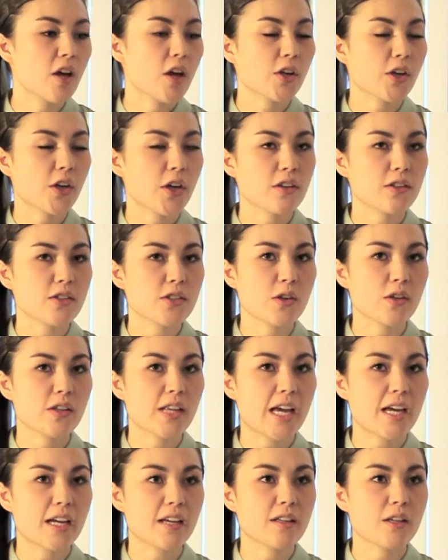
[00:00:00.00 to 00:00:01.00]
Girls who
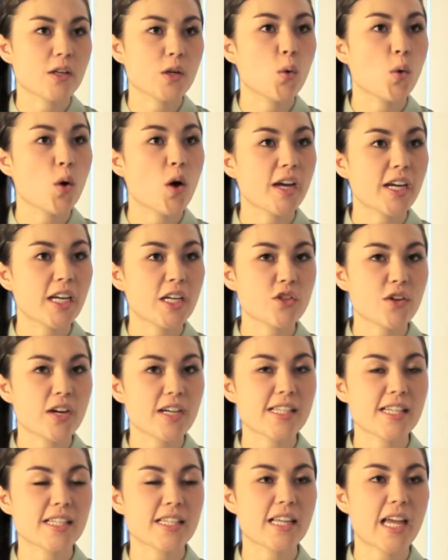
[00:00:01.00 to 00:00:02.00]
like quirky
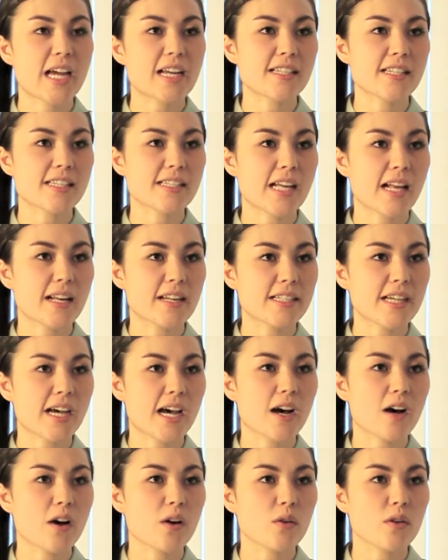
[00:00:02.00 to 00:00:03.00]
dresses and like to stand
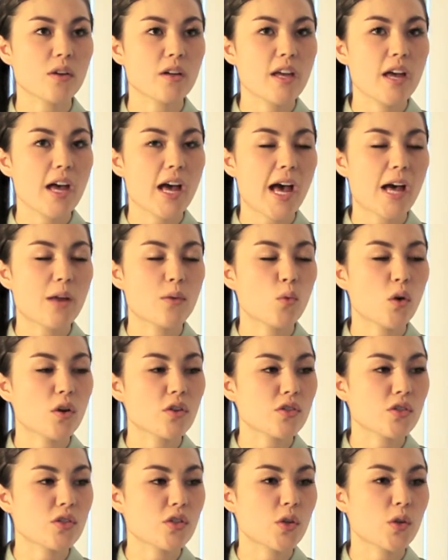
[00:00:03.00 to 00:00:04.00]
out, and
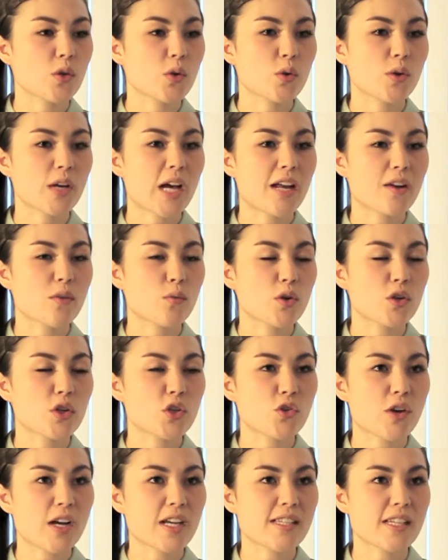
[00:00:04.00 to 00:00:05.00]
ones who kind of want to
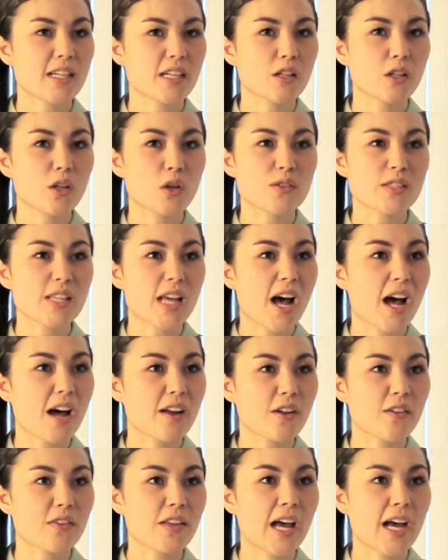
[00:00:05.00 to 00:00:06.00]
dress in clothes that aren't
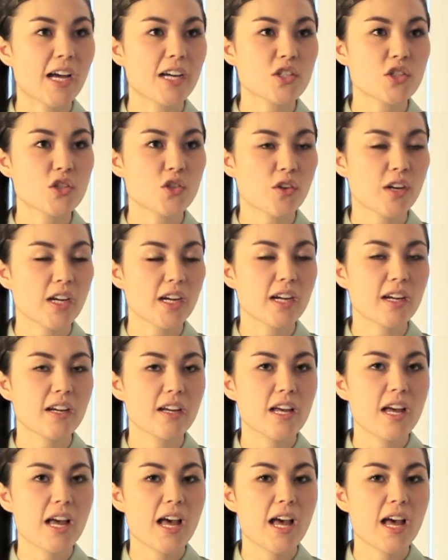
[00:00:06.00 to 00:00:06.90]
on the high street.